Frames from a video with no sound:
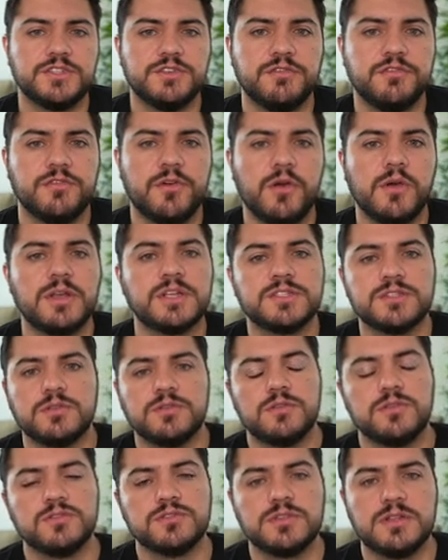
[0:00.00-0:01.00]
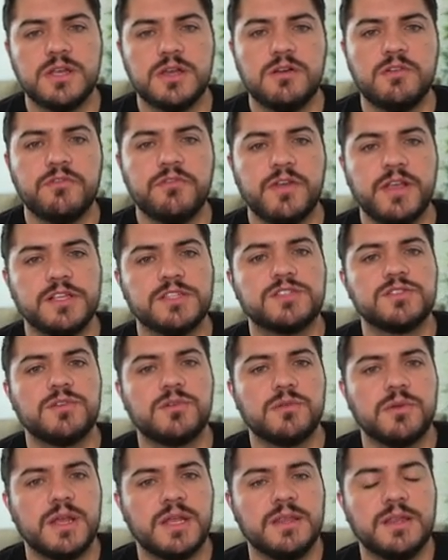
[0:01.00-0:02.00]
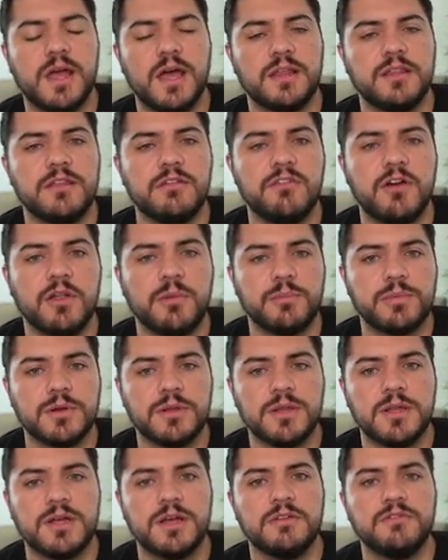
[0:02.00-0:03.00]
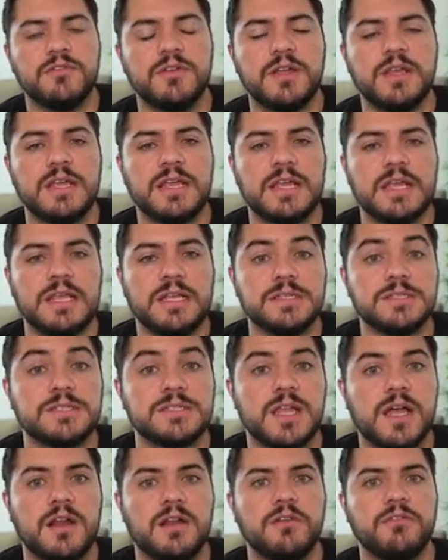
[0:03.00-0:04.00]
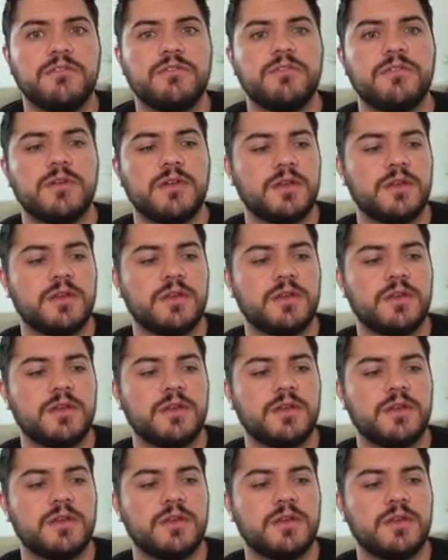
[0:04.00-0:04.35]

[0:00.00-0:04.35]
you focus on those little things to create that developer love instead of